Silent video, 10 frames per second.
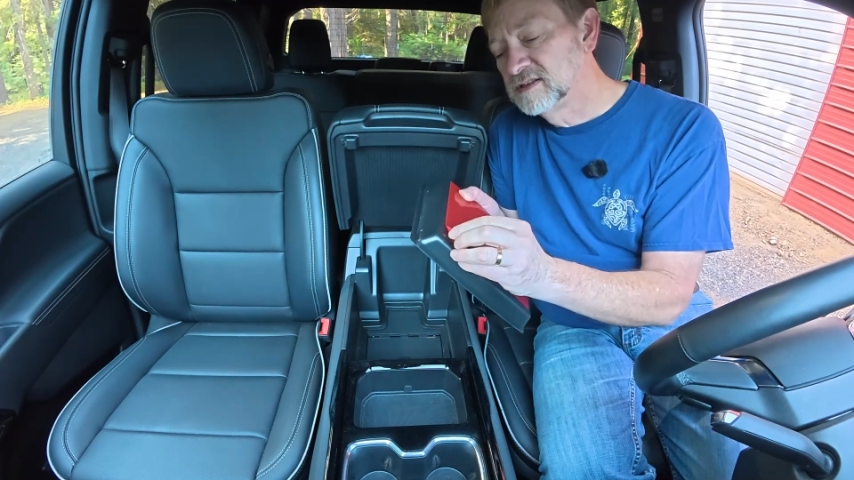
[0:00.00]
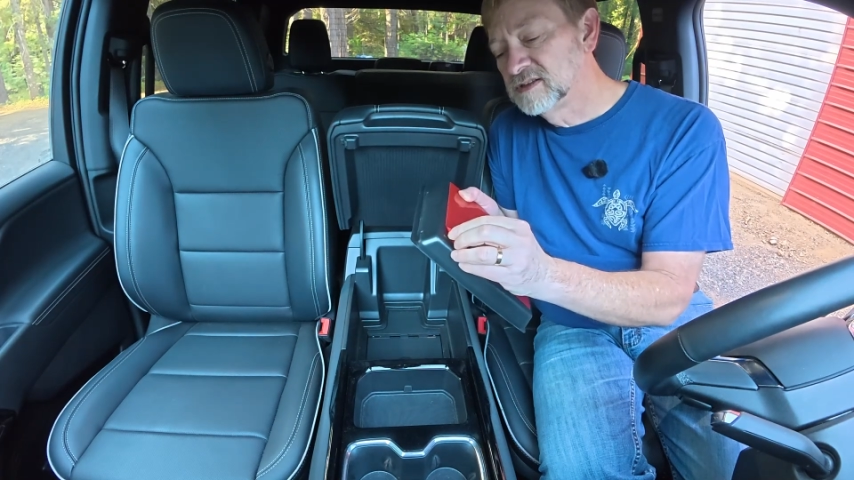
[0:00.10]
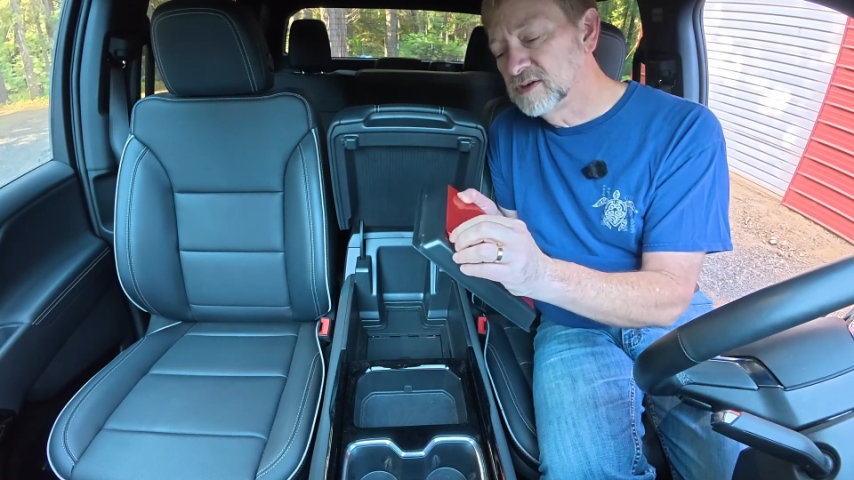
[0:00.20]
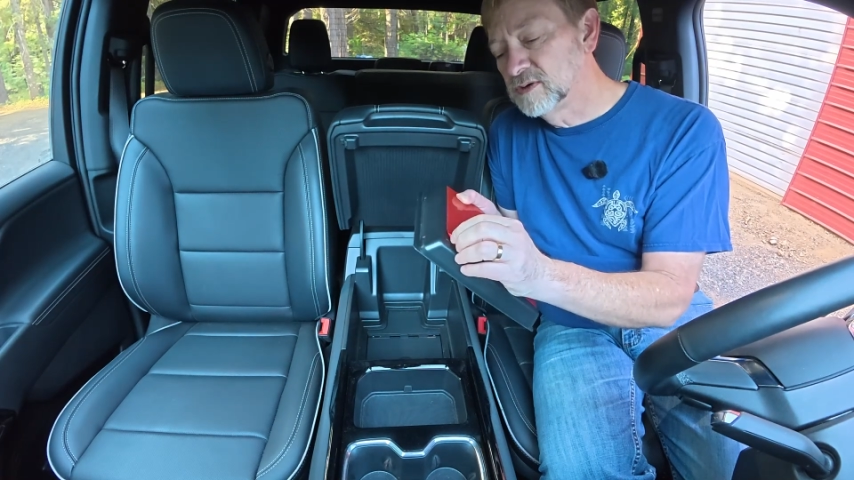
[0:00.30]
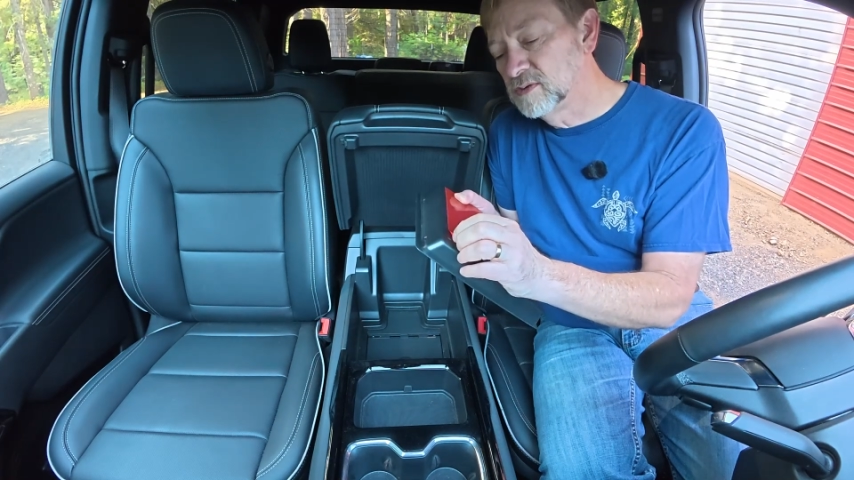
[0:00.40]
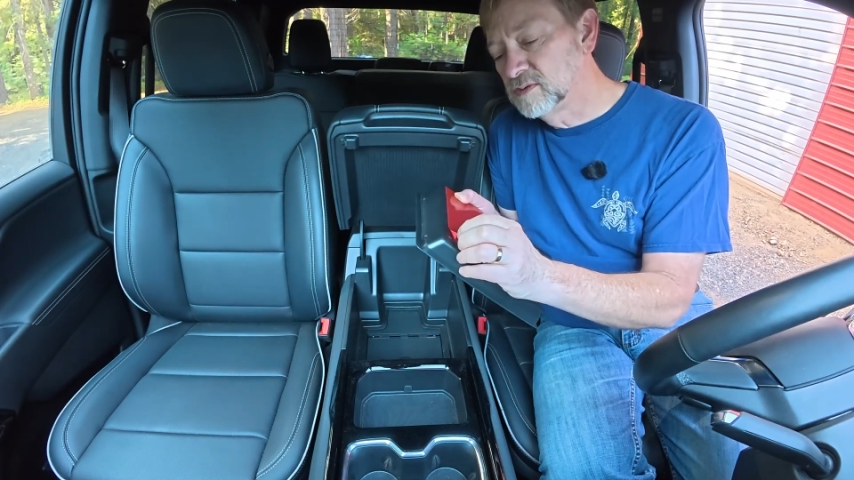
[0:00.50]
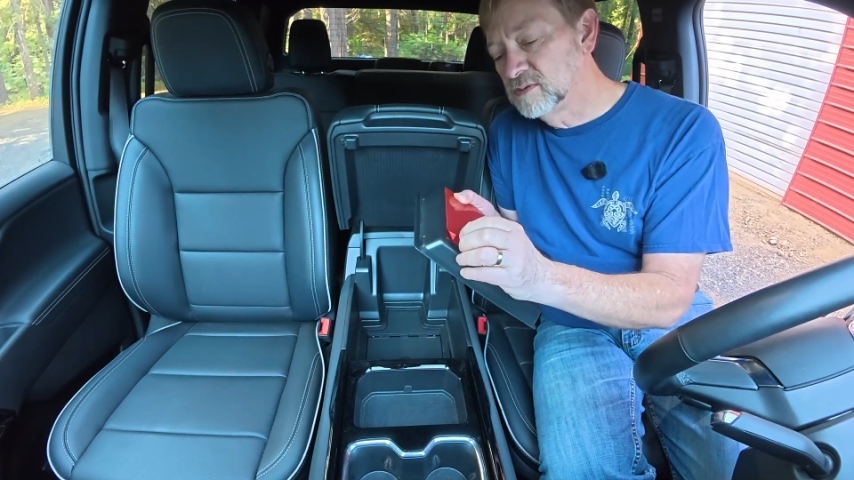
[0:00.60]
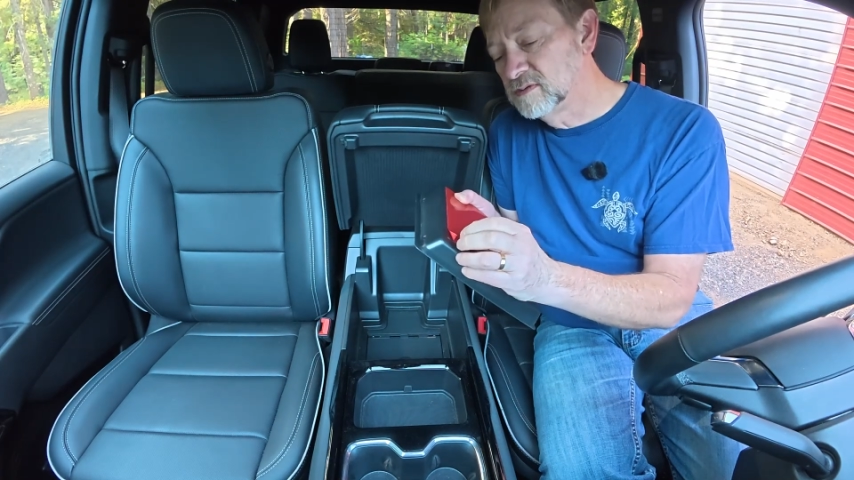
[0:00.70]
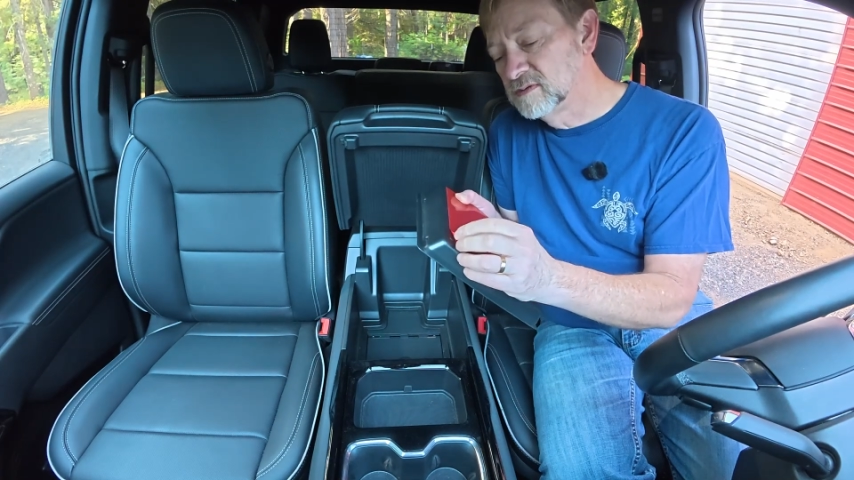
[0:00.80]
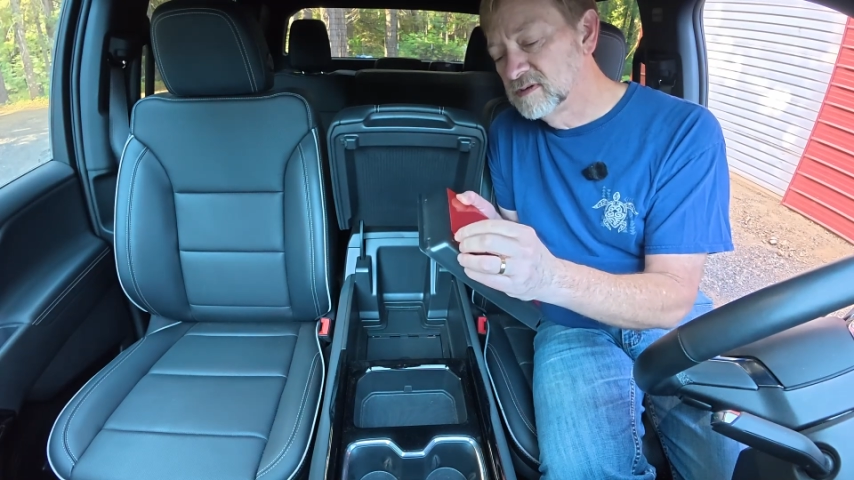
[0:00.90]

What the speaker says: So